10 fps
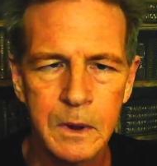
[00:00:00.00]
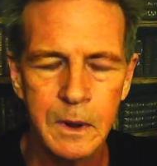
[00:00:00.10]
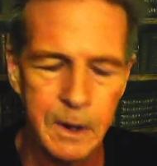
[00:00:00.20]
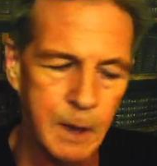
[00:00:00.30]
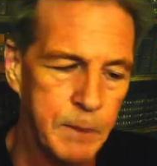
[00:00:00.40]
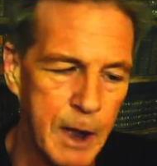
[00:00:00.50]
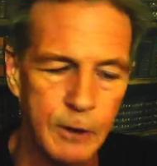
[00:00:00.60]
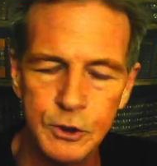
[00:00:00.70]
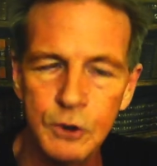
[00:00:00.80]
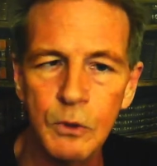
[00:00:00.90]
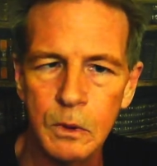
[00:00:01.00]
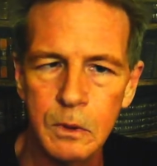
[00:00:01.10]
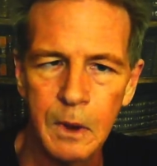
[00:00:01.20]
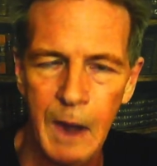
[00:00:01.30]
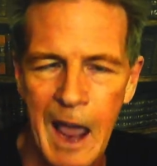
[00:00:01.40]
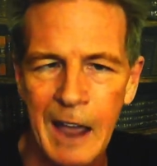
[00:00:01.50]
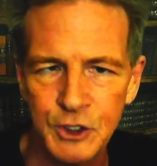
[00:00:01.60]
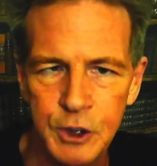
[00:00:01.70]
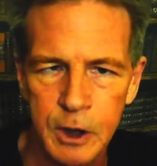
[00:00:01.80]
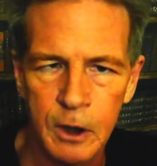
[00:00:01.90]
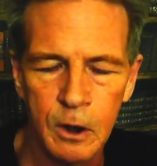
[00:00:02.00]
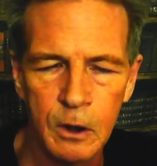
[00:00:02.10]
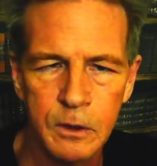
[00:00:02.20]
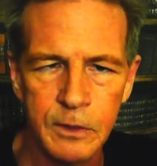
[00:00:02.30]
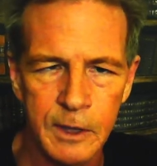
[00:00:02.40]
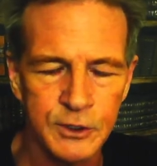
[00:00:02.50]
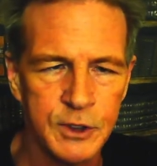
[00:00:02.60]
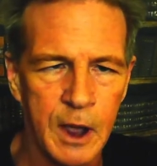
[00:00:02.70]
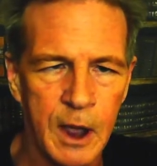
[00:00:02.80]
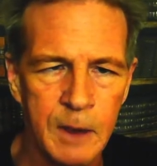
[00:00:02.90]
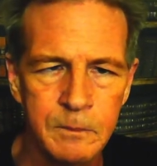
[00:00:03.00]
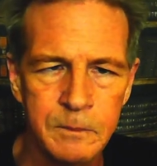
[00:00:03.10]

compared to last year this time,